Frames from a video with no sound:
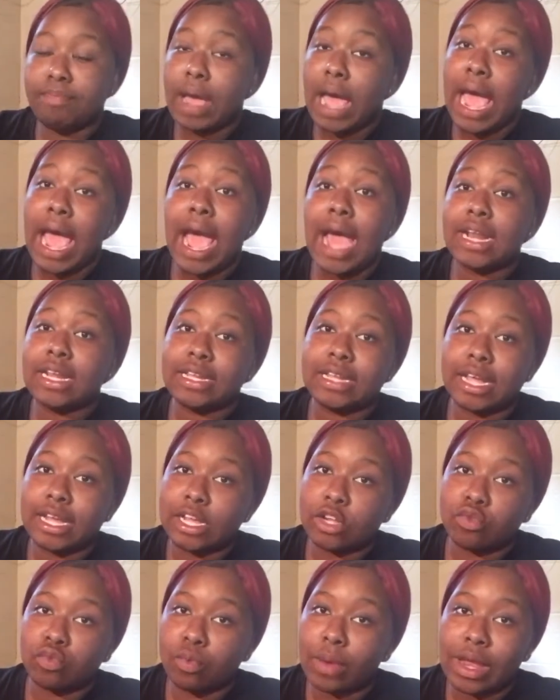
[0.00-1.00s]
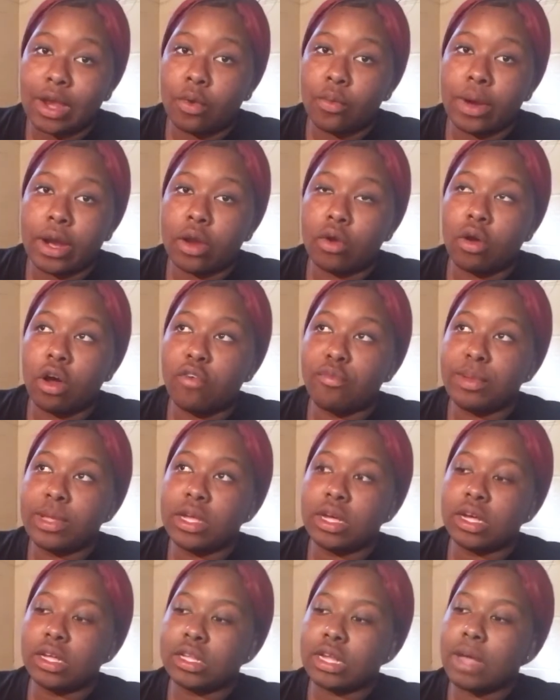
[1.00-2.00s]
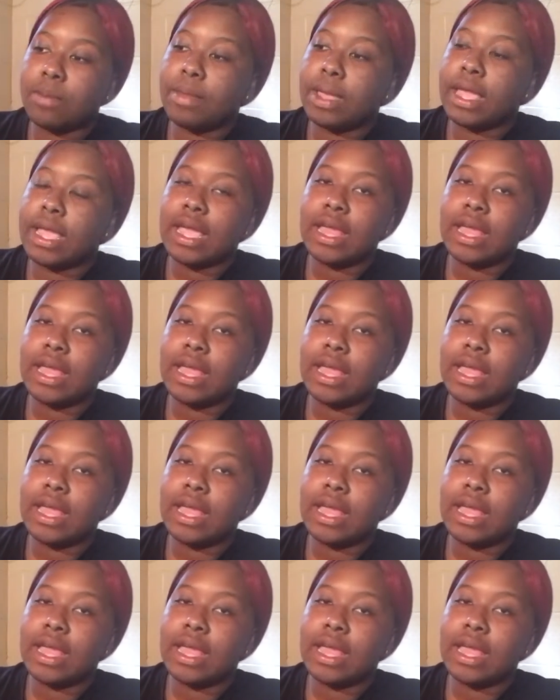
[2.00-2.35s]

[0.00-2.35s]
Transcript: had to take his wedding ring off because, I mean,